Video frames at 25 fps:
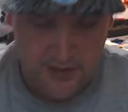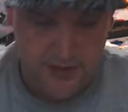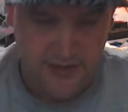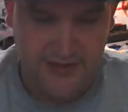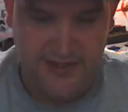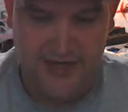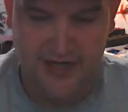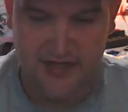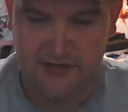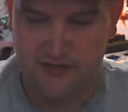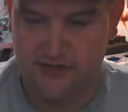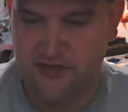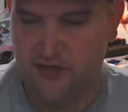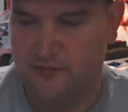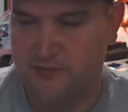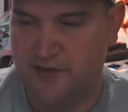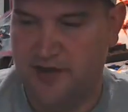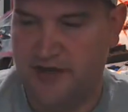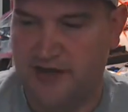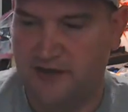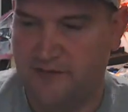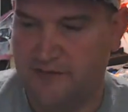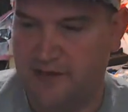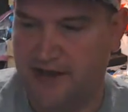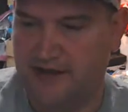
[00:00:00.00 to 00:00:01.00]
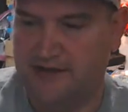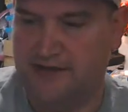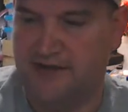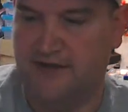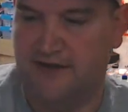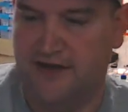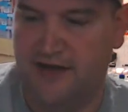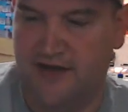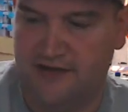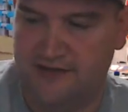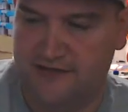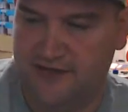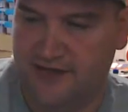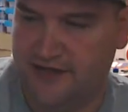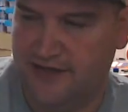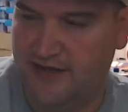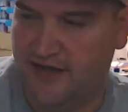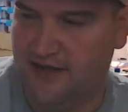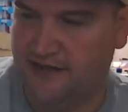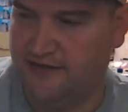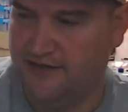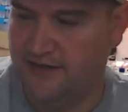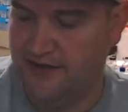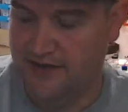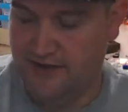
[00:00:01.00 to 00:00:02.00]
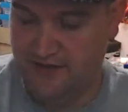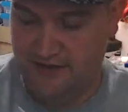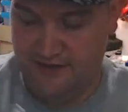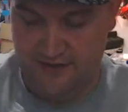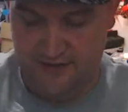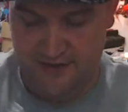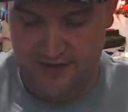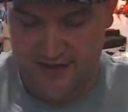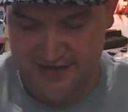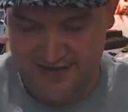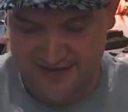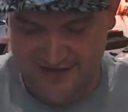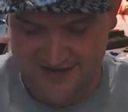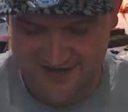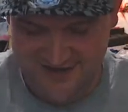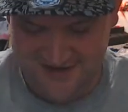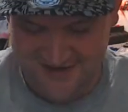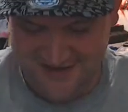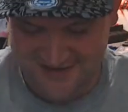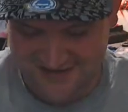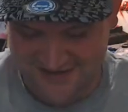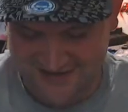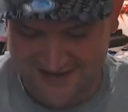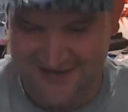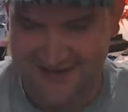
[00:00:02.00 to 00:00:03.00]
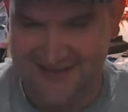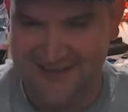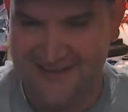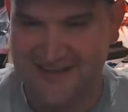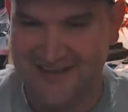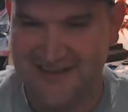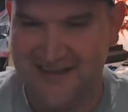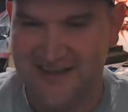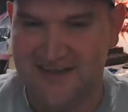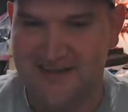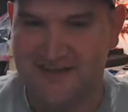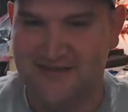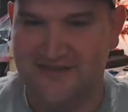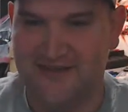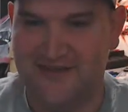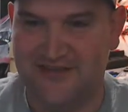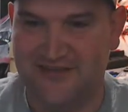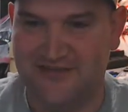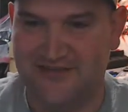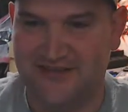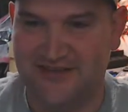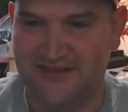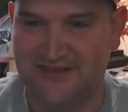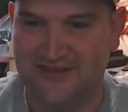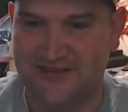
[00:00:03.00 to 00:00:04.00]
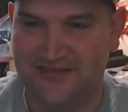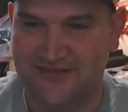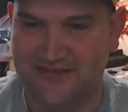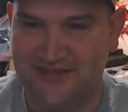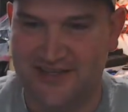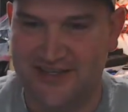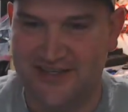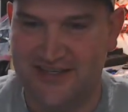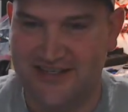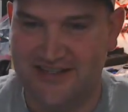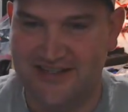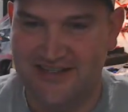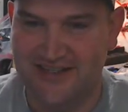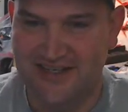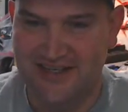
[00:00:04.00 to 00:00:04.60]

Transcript: They got so many of them out there now. It's like, yeah, think which one's what.